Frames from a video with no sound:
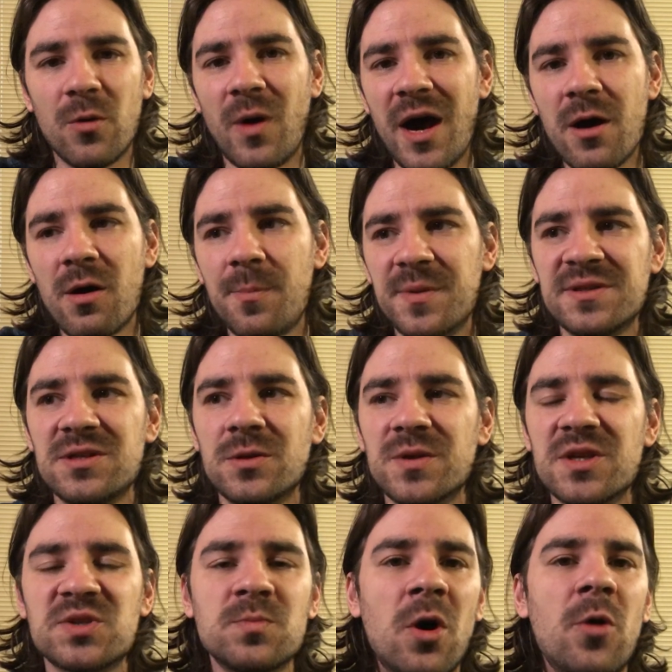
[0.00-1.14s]
while up until
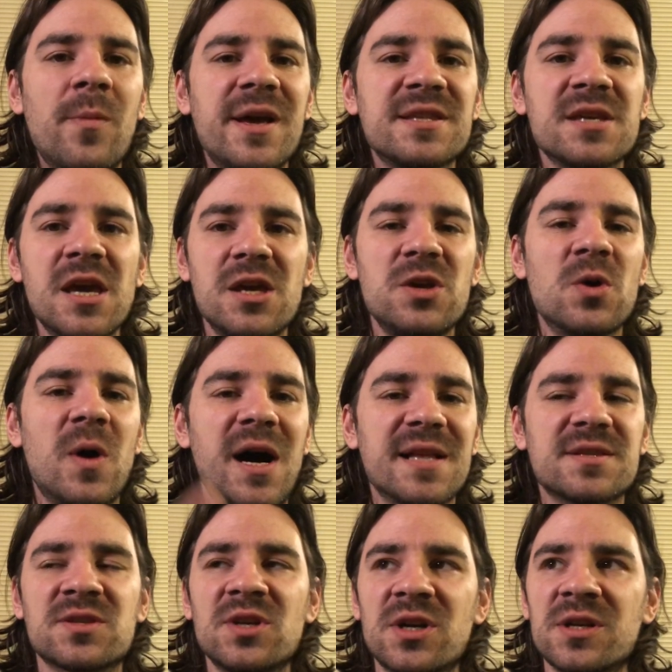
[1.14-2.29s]
this moment you had
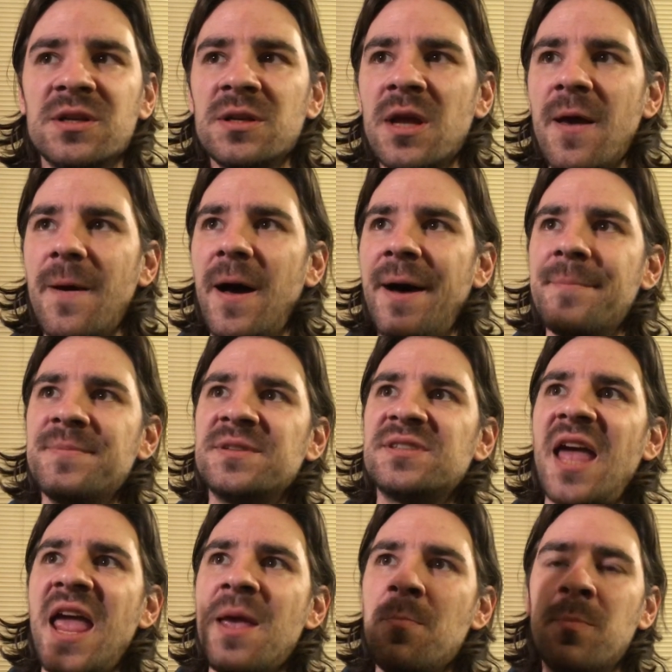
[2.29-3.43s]
certain uh,
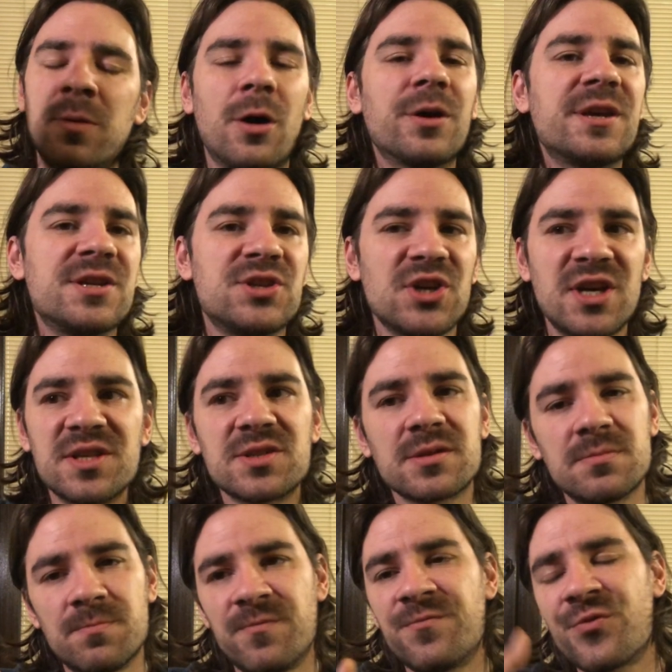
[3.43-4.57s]
say
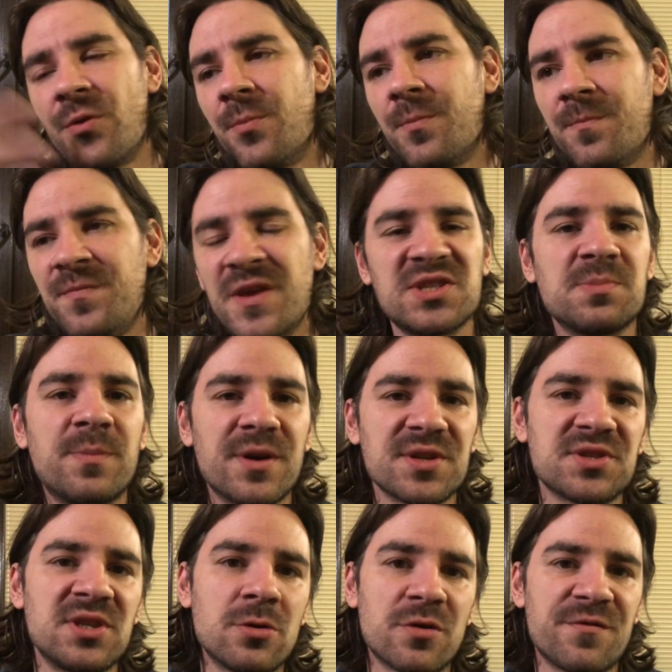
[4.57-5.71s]
blockages from this
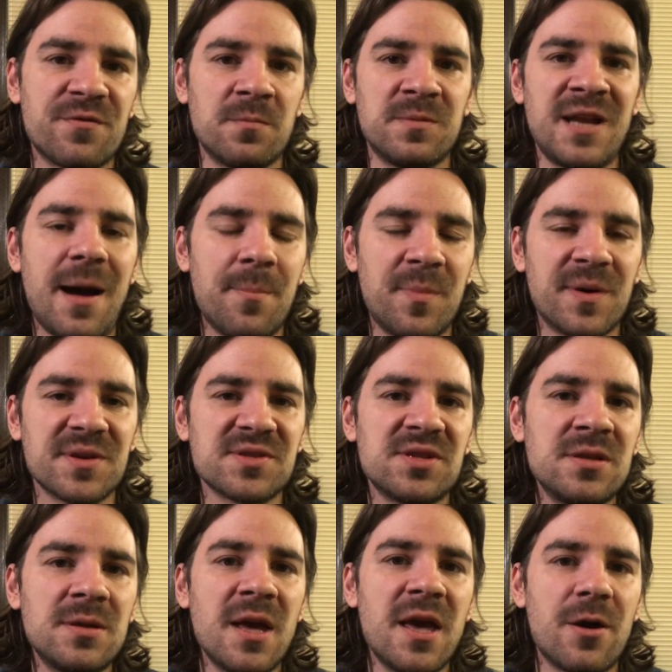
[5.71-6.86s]
person or from that
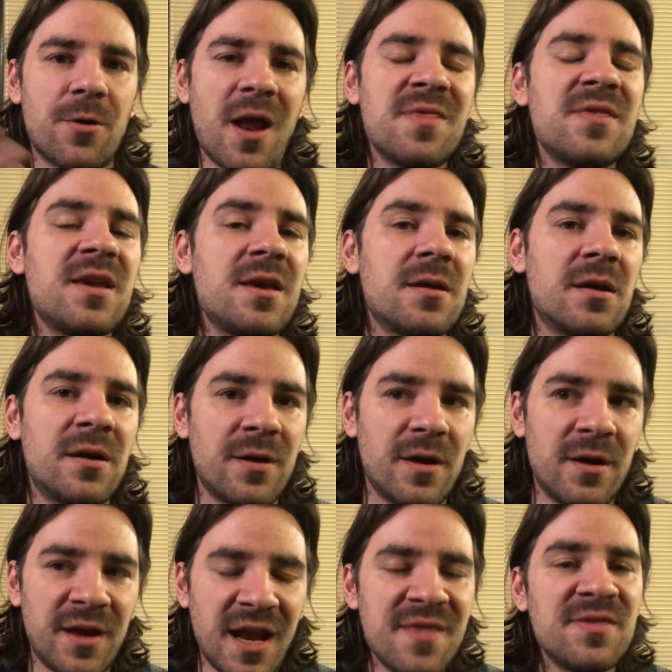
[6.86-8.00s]
person, rendering, uh,
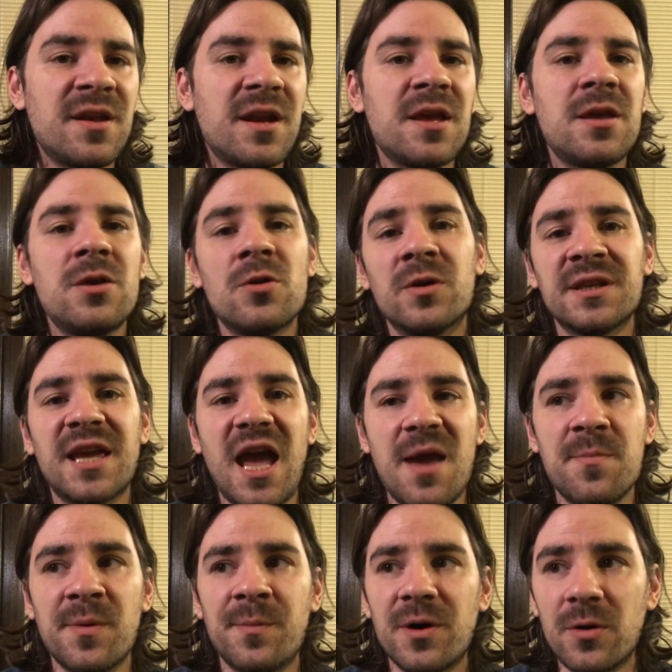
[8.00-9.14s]
rendering you
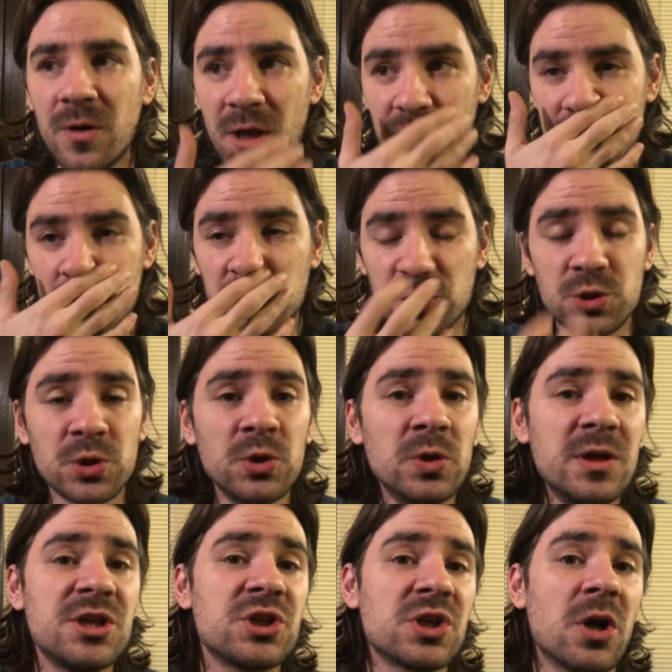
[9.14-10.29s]
incapable to
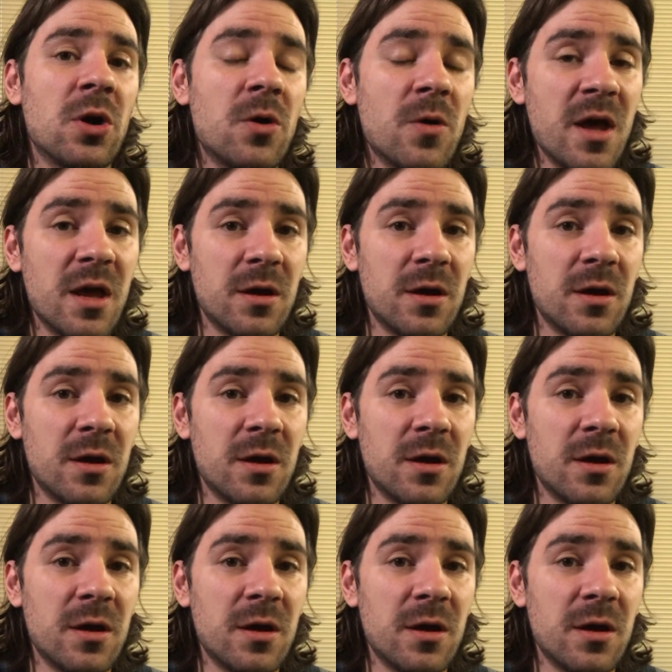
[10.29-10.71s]
truly show